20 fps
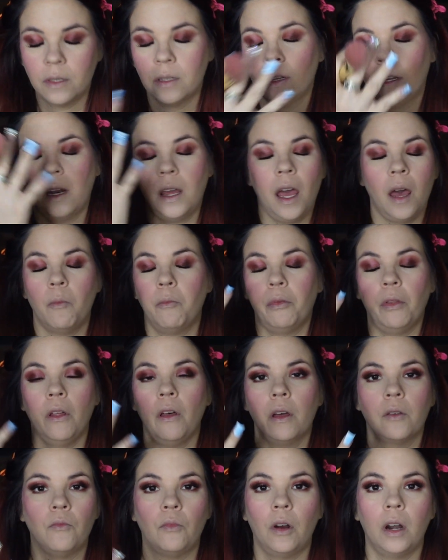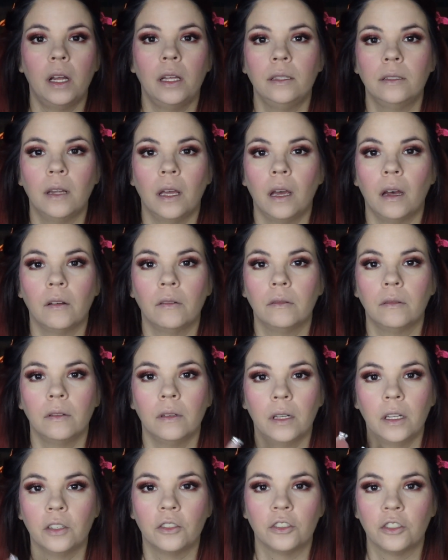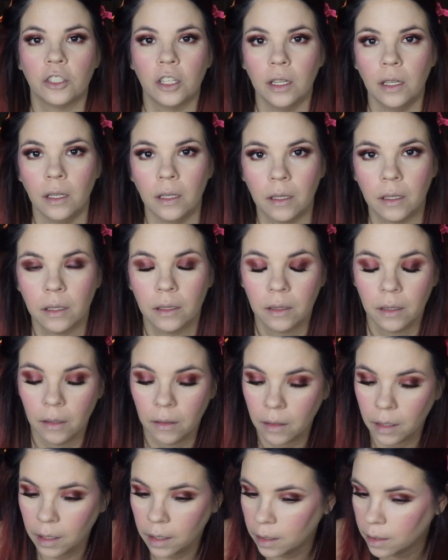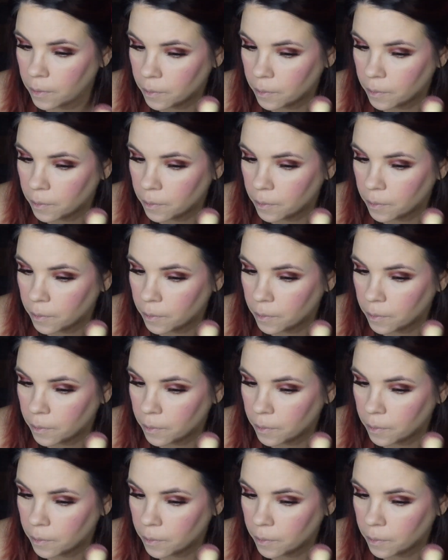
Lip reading: and he had blood running down his cheek. Okay.